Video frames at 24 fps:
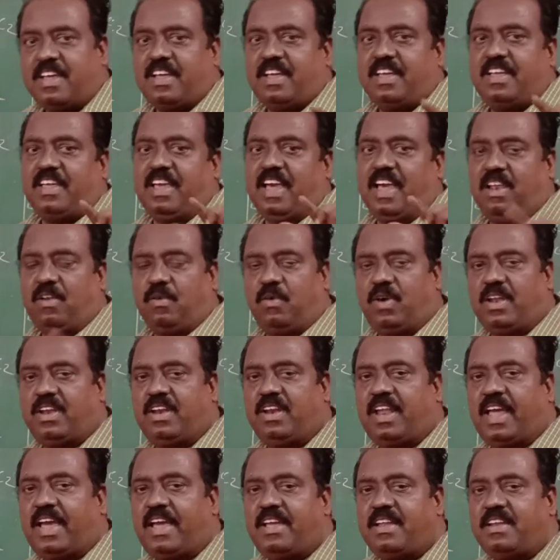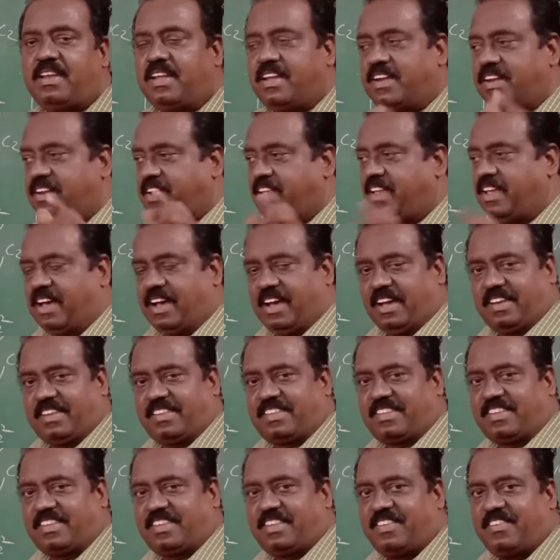L1 line
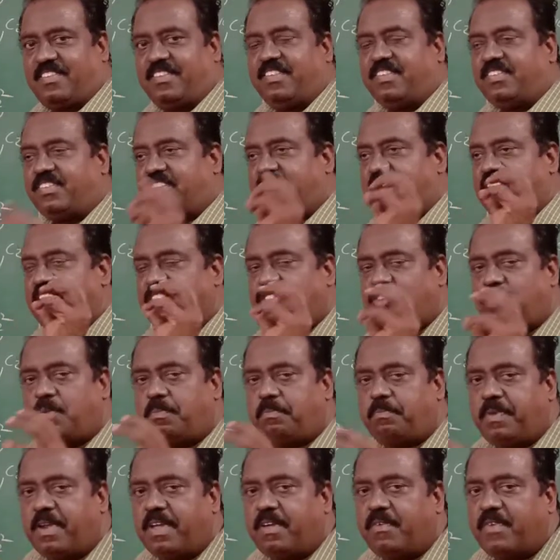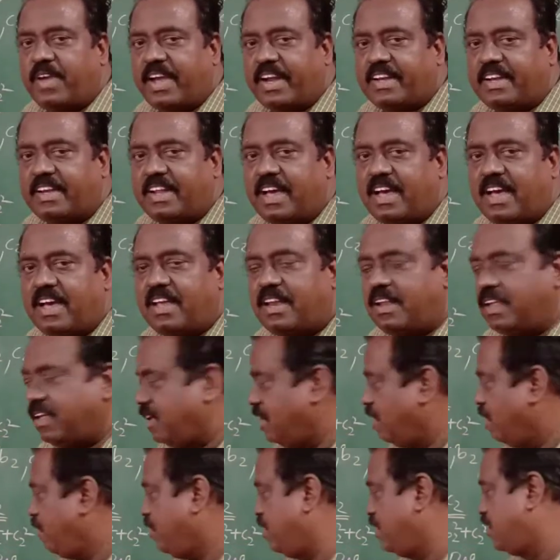drs. That is simply vector
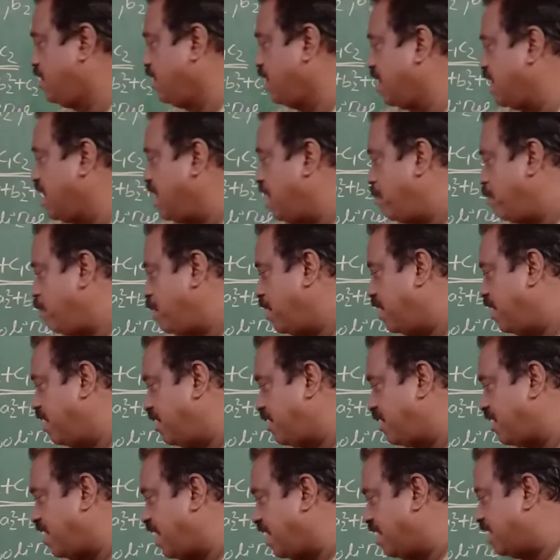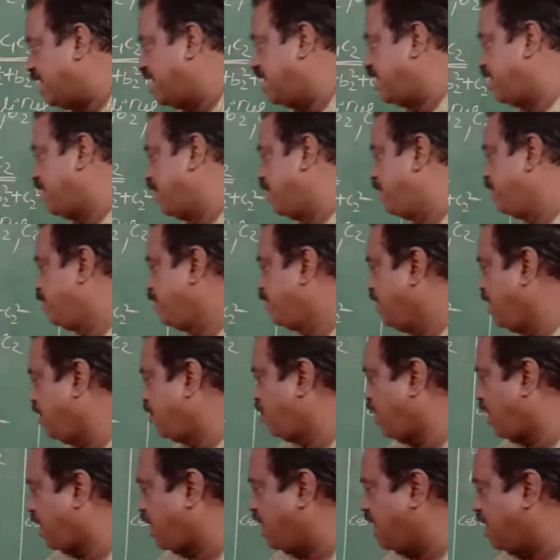with components like that. The
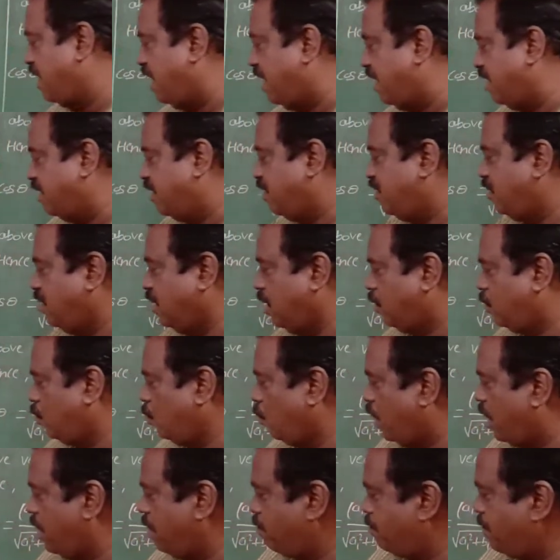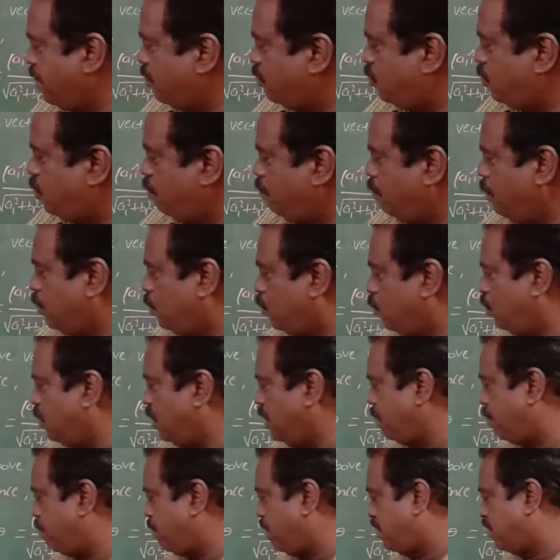second line A2i plus
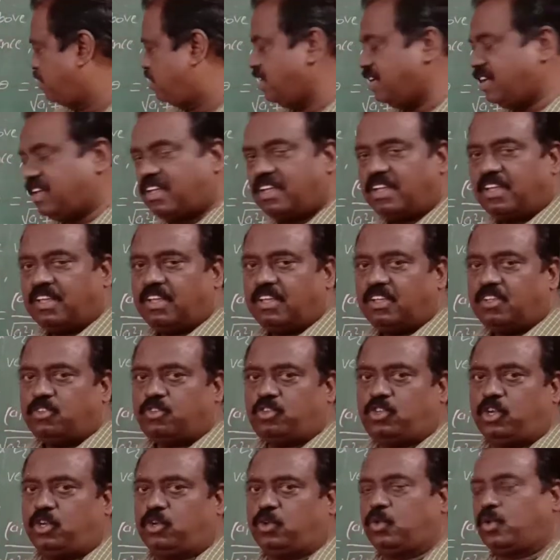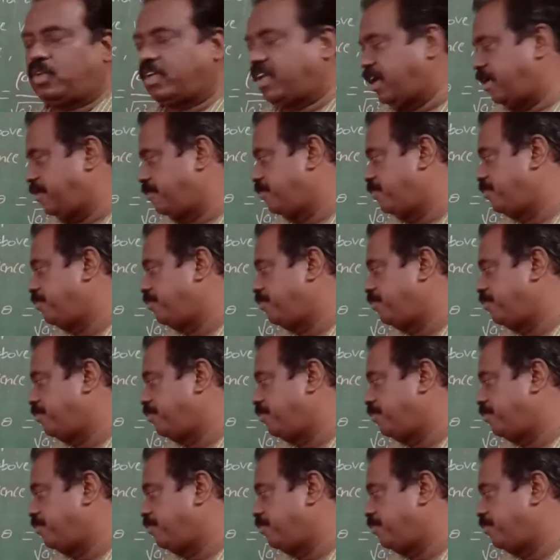B2j plus C2k.